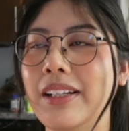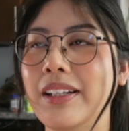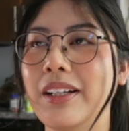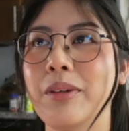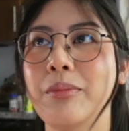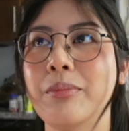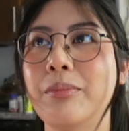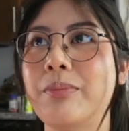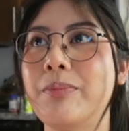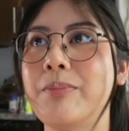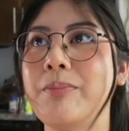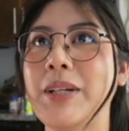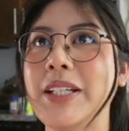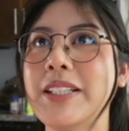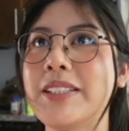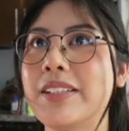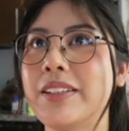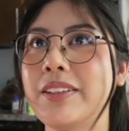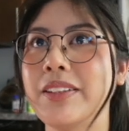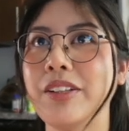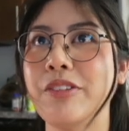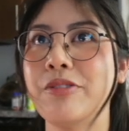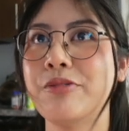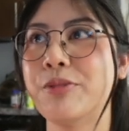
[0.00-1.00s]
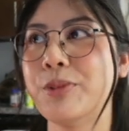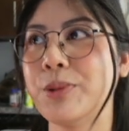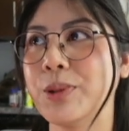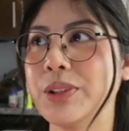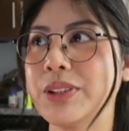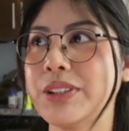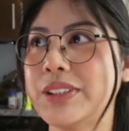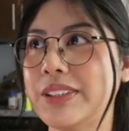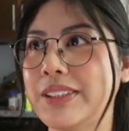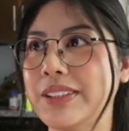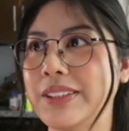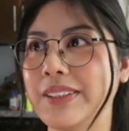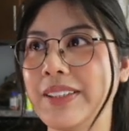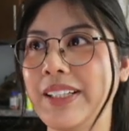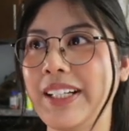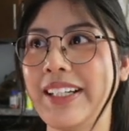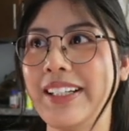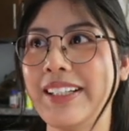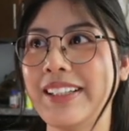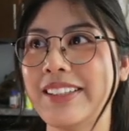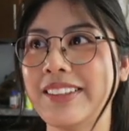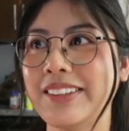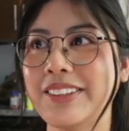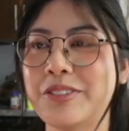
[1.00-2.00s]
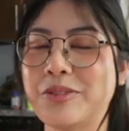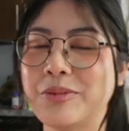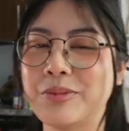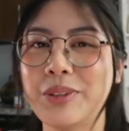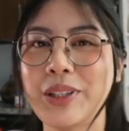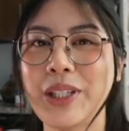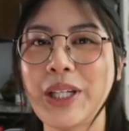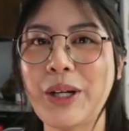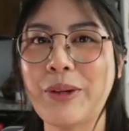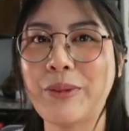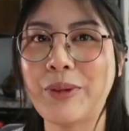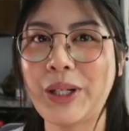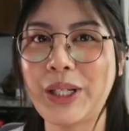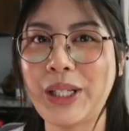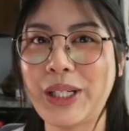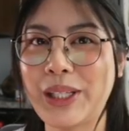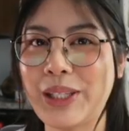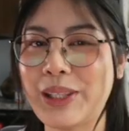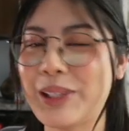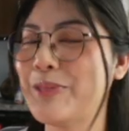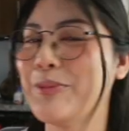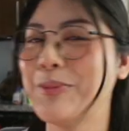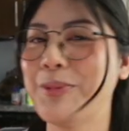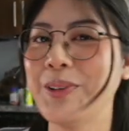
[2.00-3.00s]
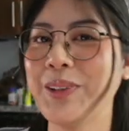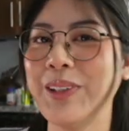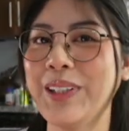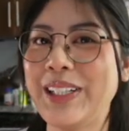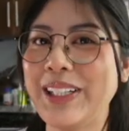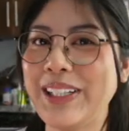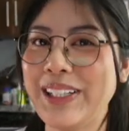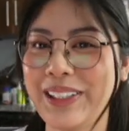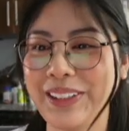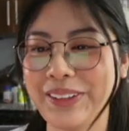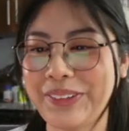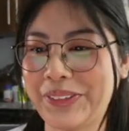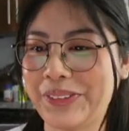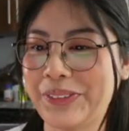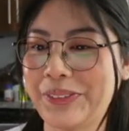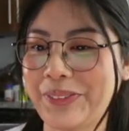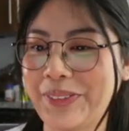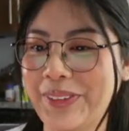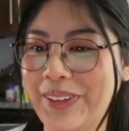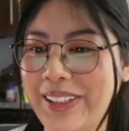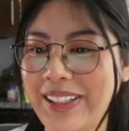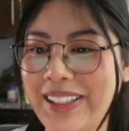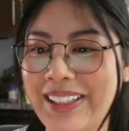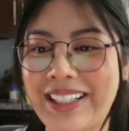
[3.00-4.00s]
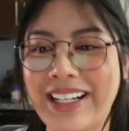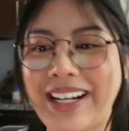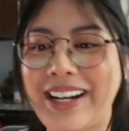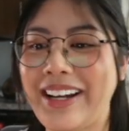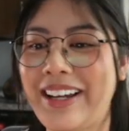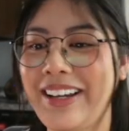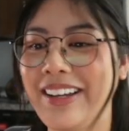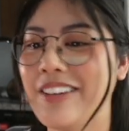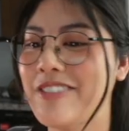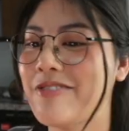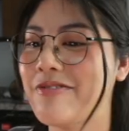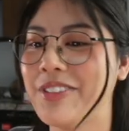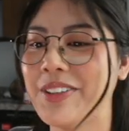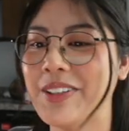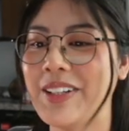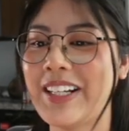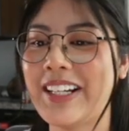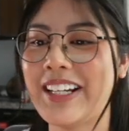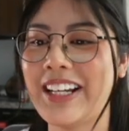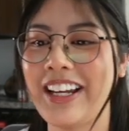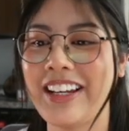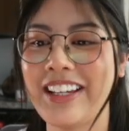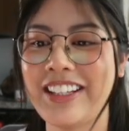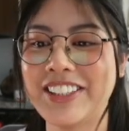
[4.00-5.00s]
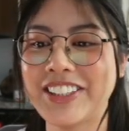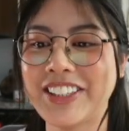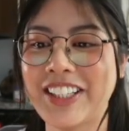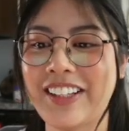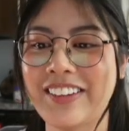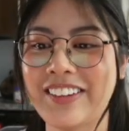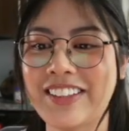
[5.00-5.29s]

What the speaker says: I'm basically forced to like get ready in the morning and go to work, I feel like I can check